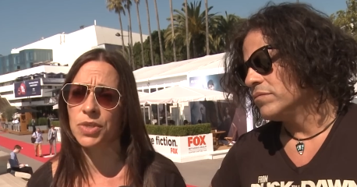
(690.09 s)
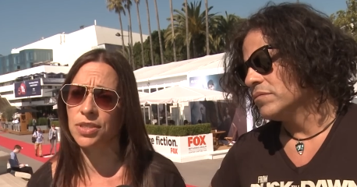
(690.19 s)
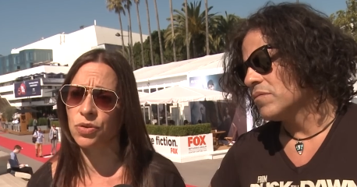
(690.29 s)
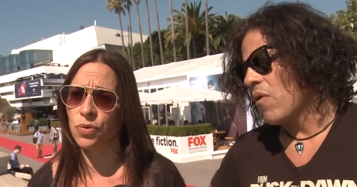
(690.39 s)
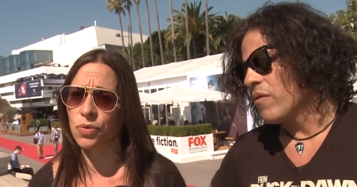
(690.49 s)

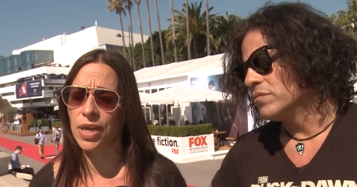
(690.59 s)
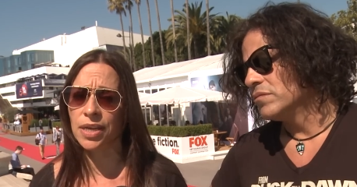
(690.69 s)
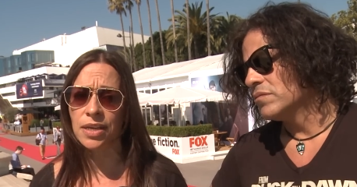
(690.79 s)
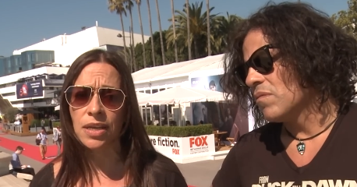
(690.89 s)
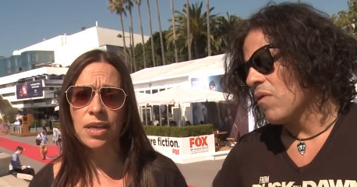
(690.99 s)
Speaker 1: so
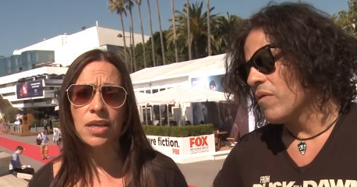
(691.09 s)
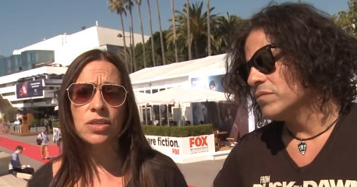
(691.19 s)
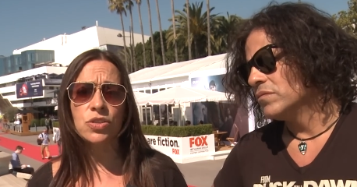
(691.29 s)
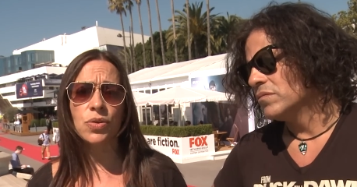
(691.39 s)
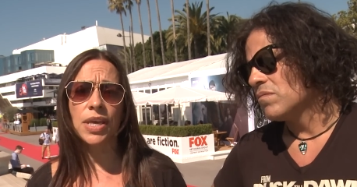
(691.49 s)
great. Yeah.
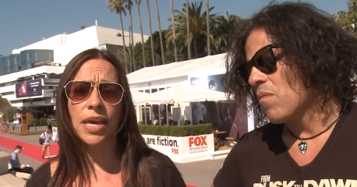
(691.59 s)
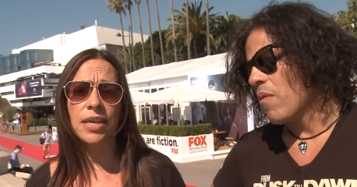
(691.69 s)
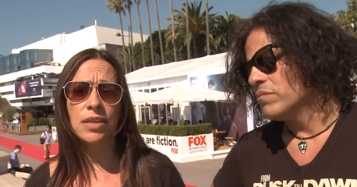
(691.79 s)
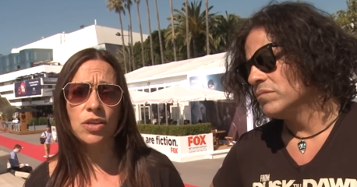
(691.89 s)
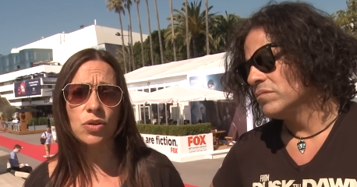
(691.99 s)
So
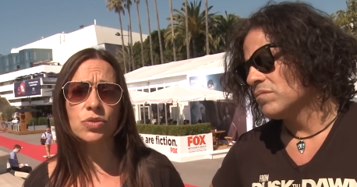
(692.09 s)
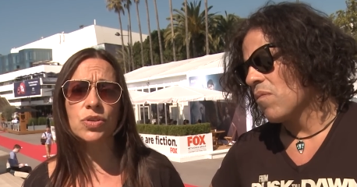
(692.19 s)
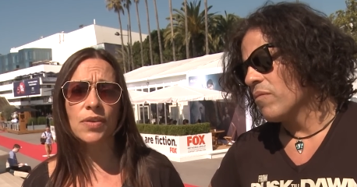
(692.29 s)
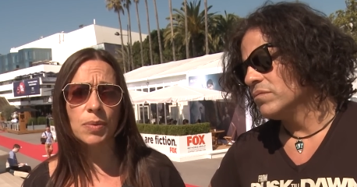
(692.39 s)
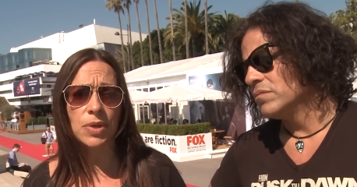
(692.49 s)
that you know,
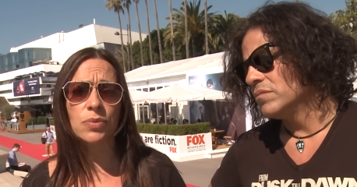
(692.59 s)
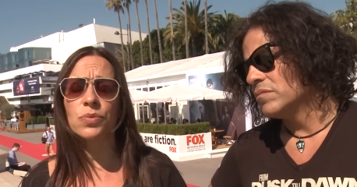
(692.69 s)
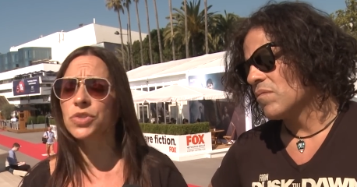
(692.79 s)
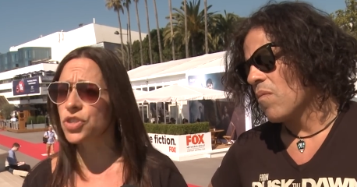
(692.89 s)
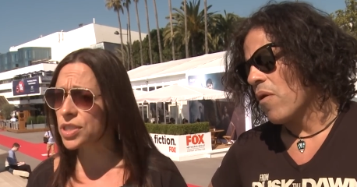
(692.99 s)
so
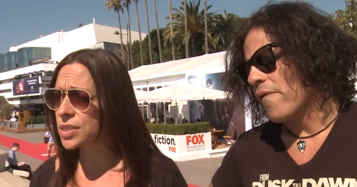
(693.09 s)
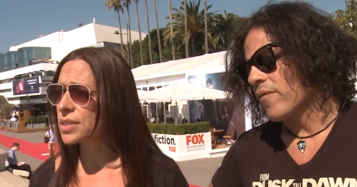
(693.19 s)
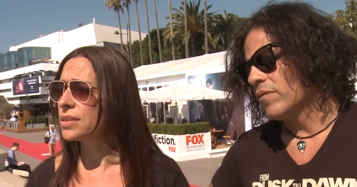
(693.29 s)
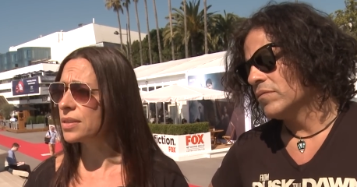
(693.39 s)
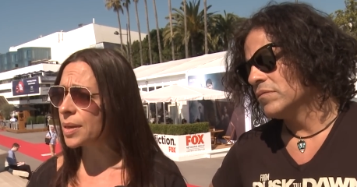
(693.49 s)
everyone was just
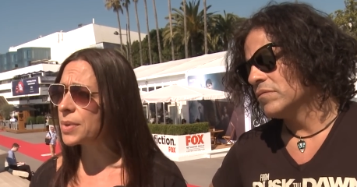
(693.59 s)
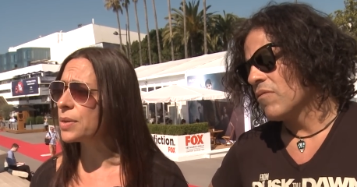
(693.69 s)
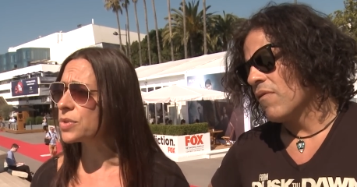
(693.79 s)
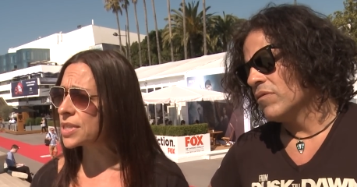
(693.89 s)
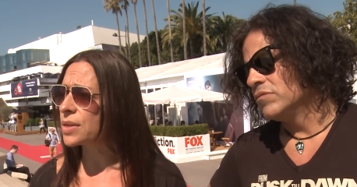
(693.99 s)
I mean,
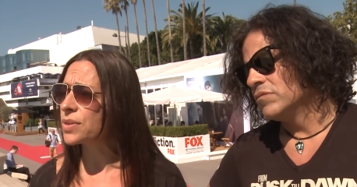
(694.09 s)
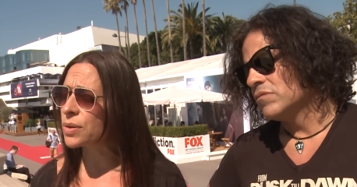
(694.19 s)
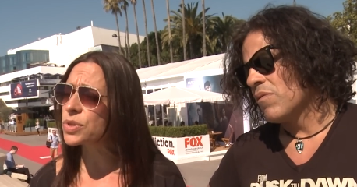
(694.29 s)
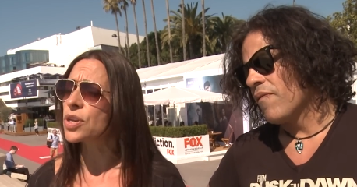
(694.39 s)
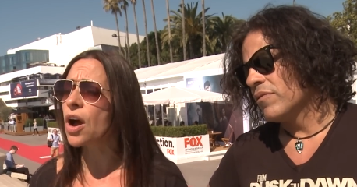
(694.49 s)
it was it,
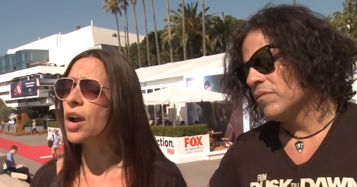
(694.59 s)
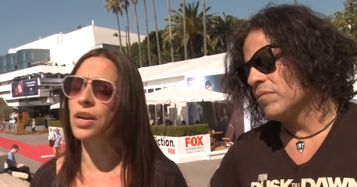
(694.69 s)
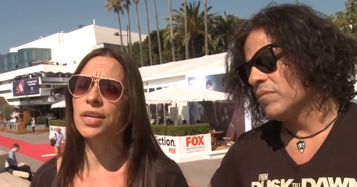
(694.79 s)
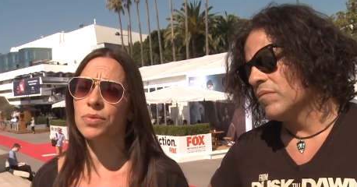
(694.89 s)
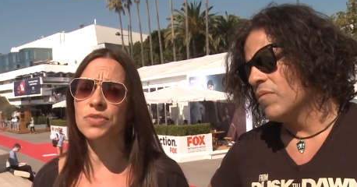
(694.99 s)
it was
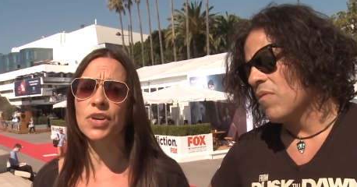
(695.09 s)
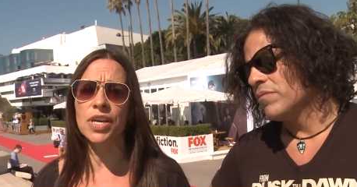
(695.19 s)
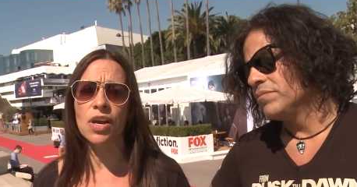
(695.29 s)
hard. It was very